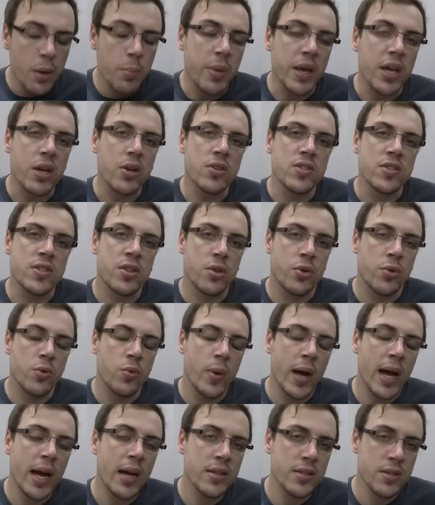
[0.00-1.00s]
because
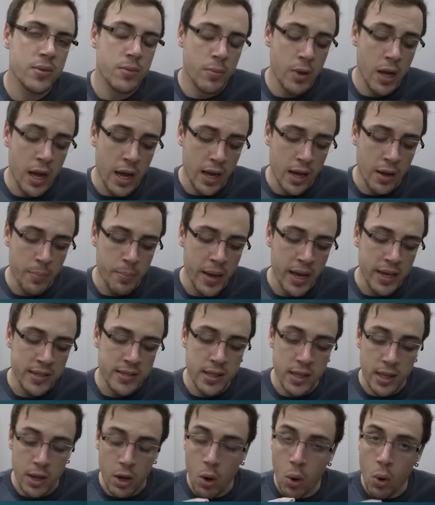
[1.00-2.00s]
throughout
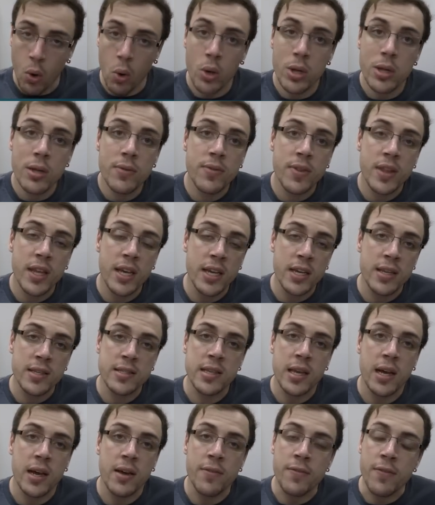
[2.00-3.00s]
basically all of
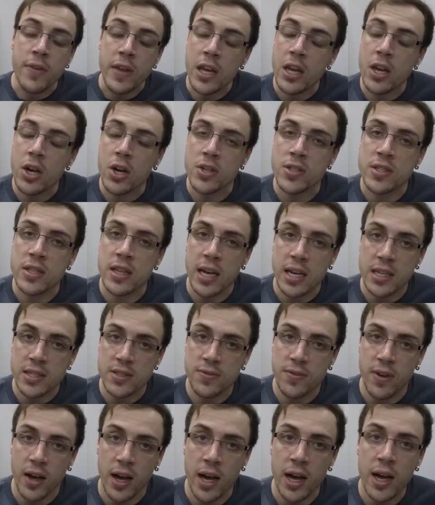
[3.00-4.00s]
these videos
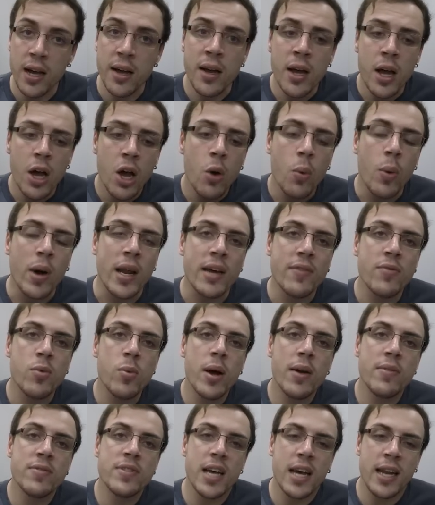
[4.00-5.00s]
thus far, whenever
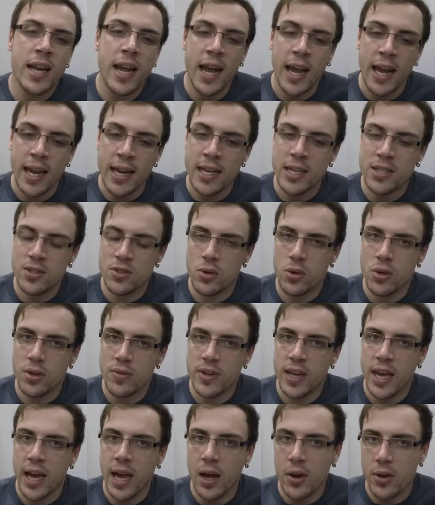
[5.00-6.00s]
we've done any sort
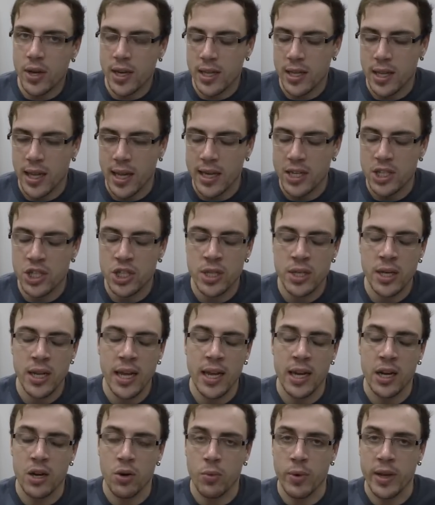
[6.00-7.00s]
of calculation
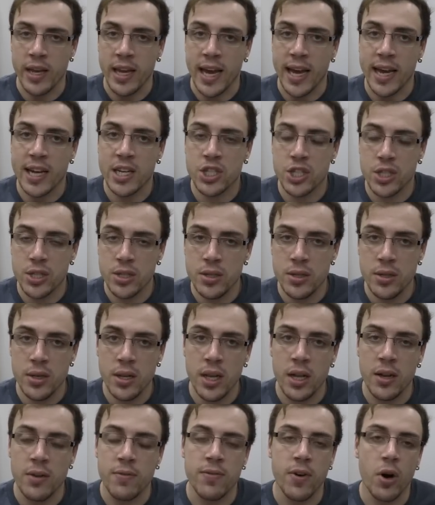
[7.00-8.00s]
in a reaction
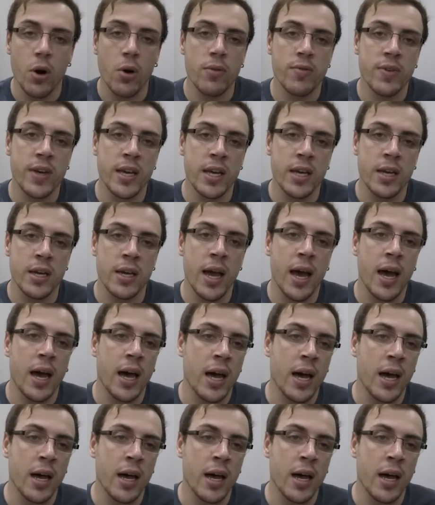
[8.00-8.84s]
involving